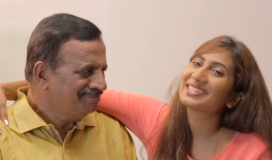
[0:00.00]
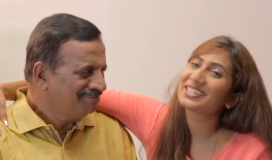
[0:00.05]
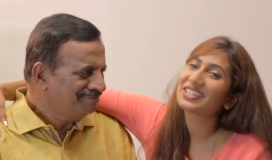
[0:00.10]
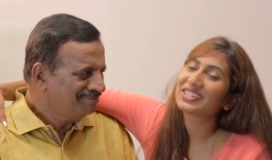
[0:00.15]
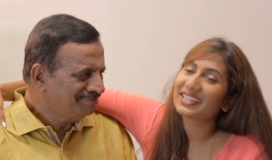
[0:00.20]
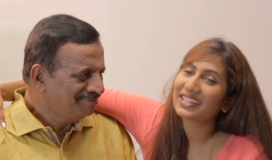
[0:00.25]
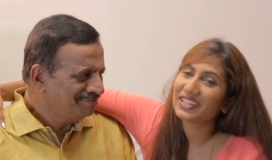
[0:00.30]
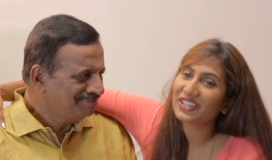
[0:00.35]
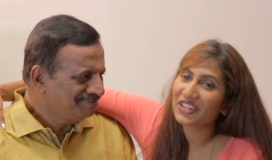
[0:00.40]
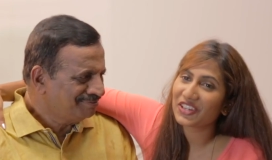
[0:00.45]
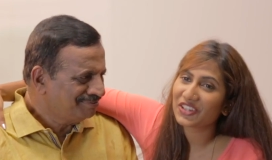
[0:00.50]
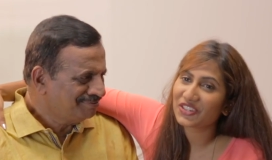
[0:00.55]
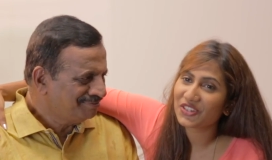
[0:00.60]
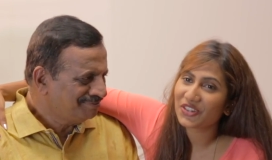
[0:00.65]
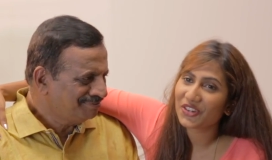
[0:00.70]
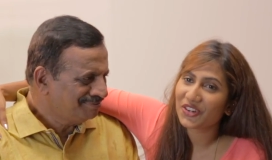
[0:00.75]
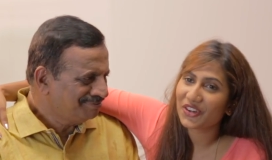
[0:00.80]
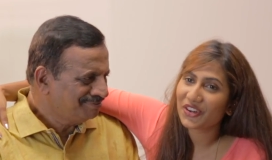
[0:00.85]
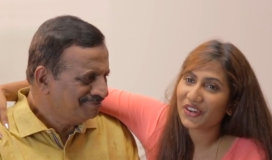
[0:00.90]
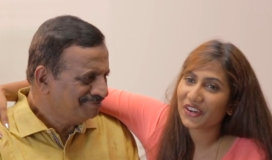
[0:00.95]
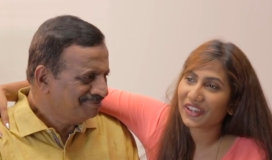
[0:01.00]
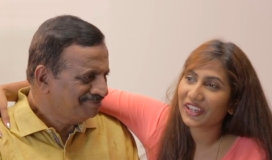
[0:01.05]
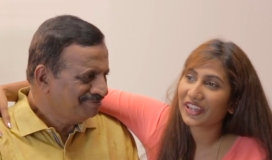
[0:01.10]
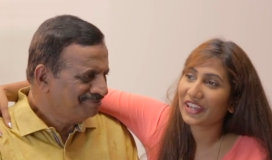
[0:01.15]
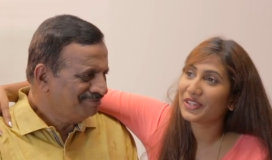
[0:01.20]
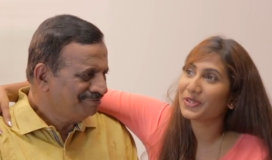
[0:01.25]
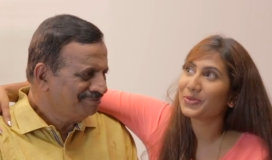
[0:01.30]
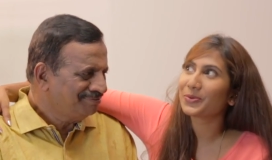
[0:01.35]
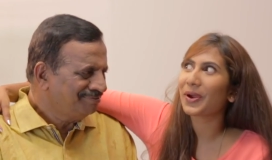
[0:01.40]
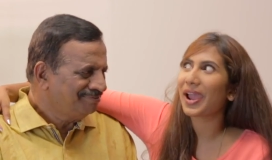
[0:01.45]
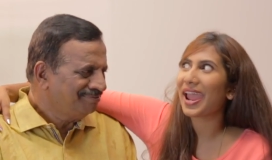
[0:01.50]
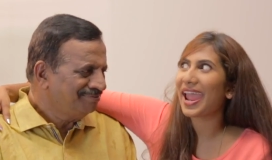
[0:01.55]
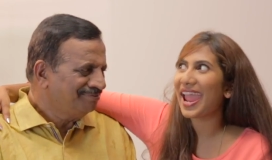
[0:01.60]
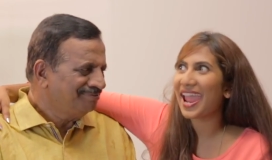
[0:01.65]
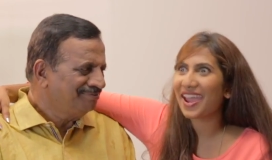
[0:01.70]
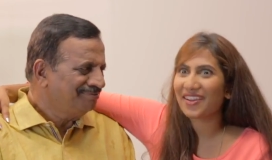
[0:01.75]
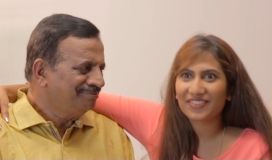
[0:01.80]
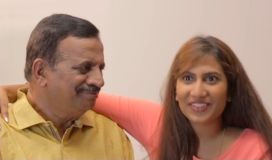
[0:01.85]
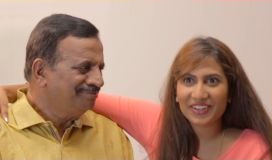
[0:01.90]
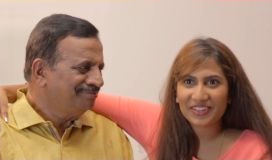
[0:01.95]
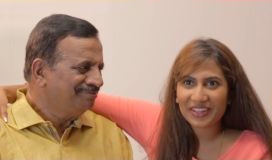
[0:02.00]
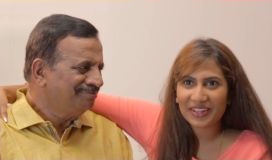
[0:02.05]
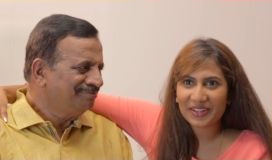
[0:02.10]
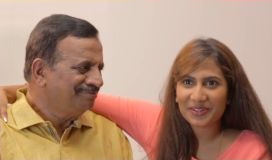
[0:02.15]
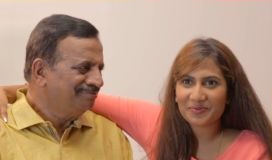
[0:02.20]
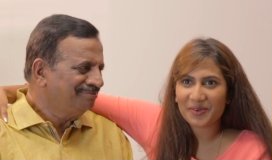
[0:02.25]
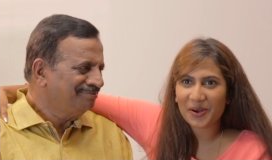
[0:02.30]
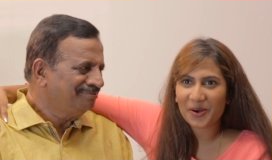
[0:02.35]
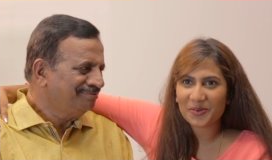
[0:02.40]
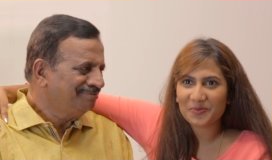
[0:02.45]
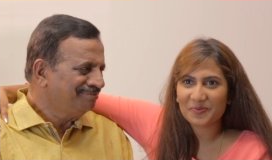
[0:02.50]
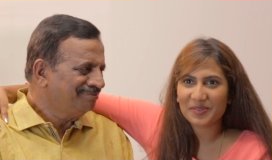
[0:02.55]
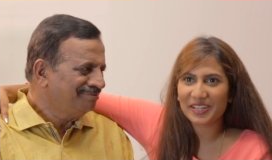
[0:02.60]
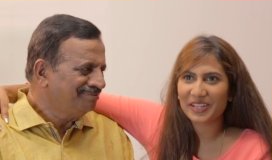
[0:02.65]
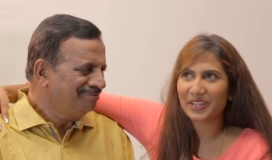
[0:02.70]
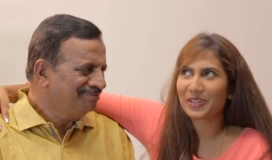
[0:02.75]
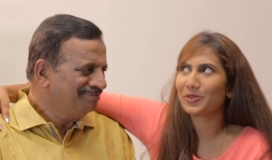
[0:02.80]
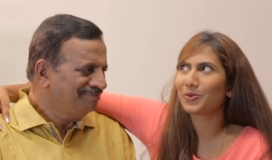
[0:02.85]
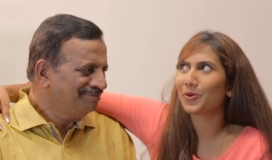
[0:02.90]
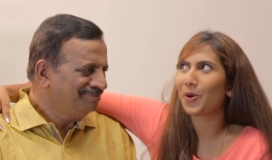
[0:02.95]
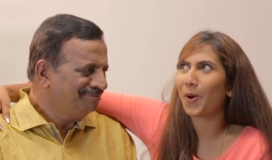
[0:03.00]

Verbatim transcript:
Speaker 1: As a teenager, he knew everything about me. He